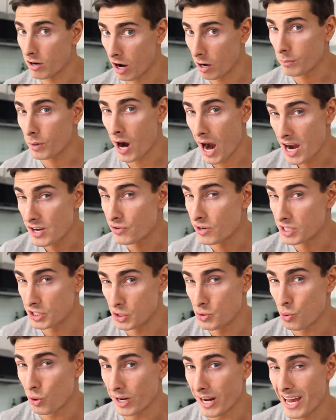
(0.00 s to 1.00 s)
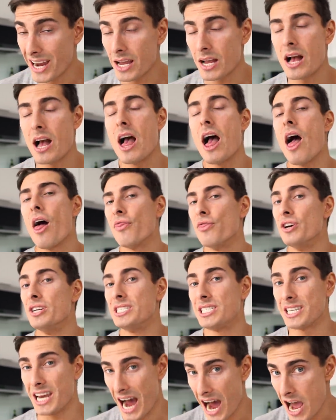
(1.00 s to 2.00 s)
of carbohydrates you are getting, the
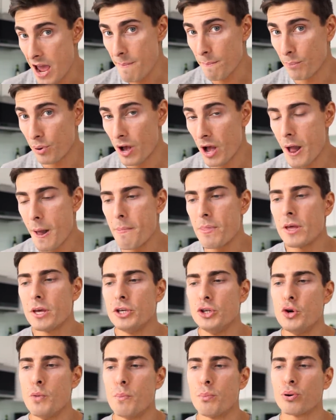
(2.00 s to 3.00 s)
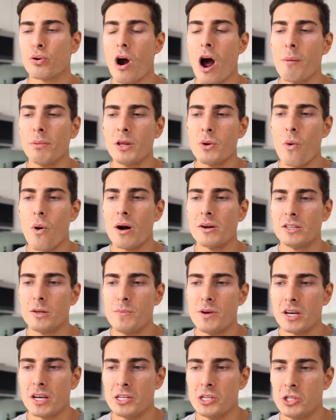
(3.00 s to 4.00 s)
type, you probably want to
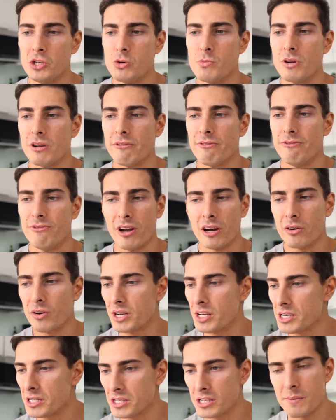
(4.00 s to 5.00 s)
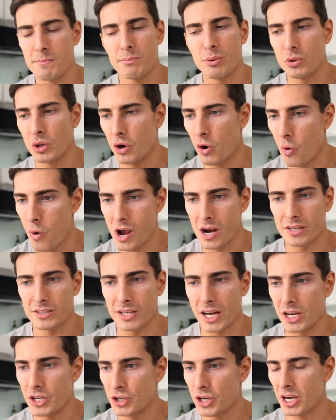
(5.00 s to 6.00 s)
be consuming very simple, quick
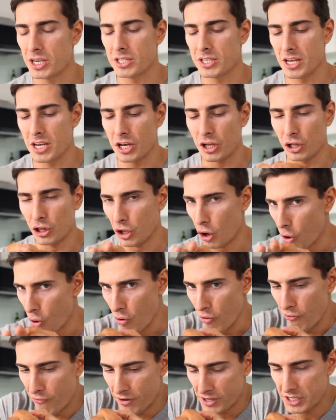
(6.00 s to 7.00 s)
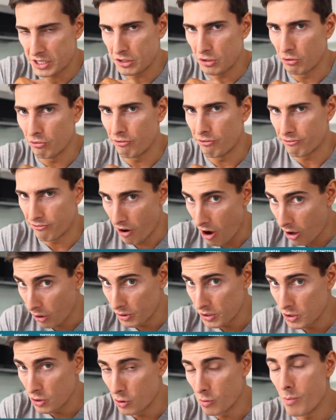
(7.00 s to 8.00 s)
digesting, low physical
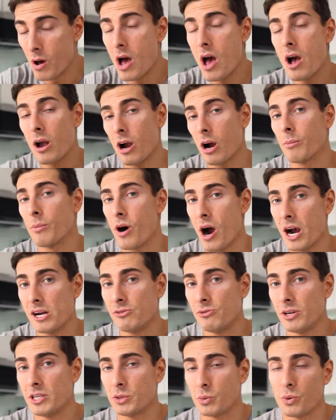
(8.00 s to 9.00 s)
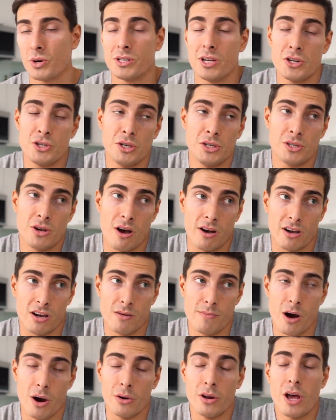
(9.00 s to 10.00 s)
volume carbohydrates. We're essentially talking
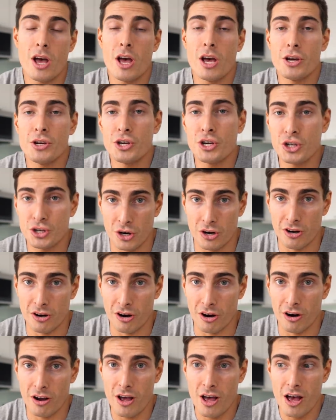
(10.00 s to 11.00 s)
about sugar.